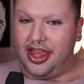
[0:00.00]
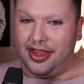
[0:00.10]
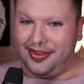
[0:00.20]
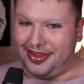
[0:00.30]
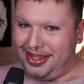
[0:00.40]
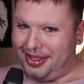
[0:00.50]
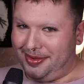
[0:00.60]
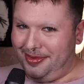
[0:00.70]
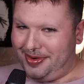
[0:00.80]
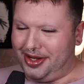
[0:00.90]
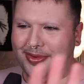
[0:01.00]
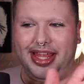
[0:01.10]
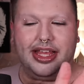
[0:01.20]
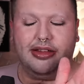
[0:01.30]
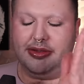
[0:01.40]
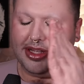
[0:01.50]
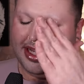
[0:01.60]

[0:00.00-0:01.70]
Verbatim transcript: Stila, you were worried. You were like, oh God.